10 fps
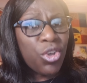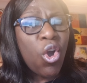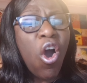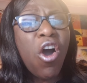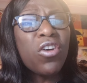
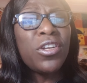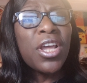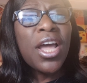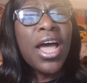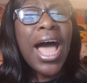God
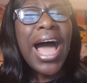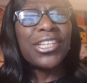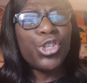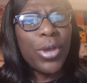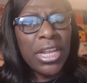
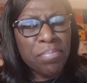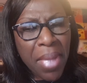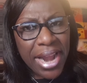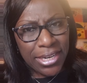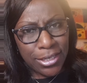has you in
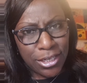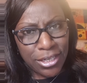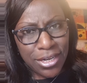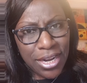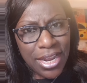
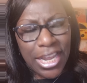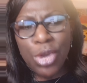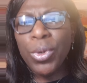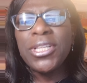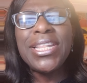mind.
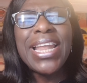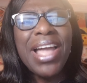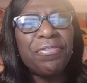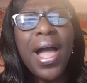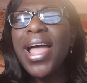He will
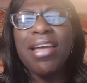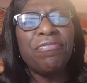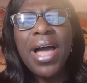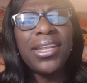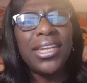never
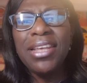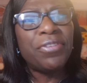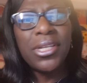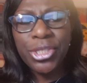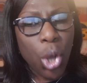ever
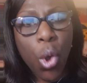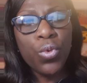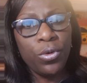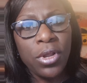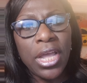leave his
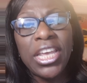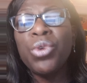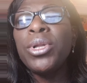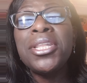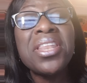own.
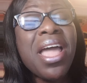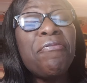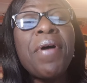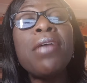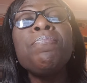He will
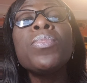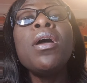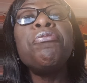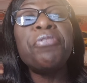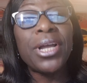never
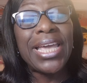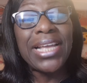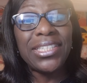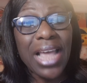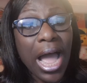
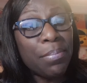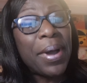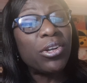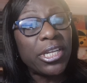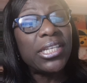forget
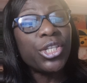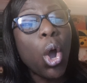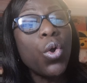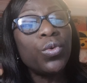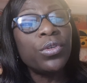about his
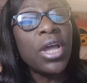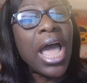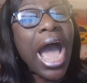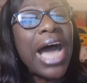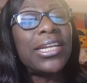own.
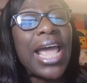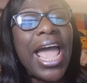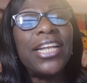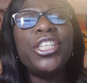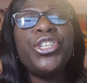And
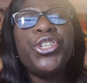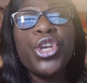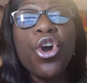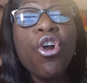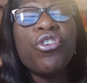
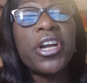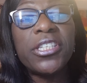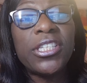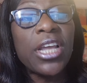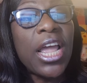
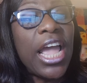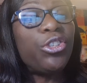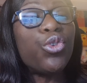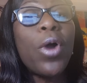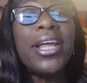endurance,
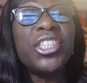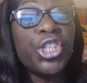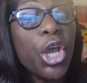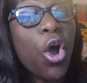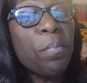to
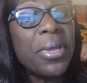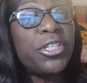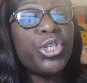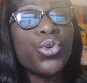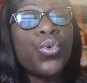endure
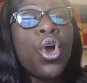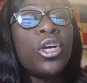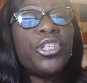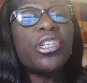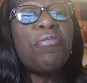means to
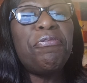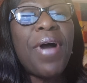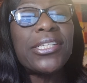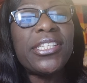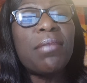
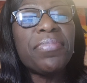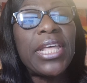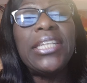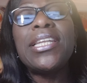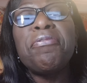suffer
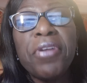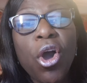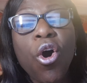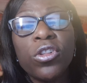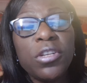something
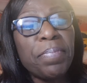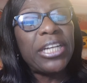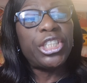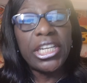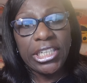difficult
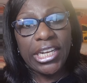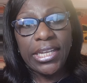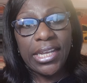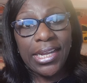patiently.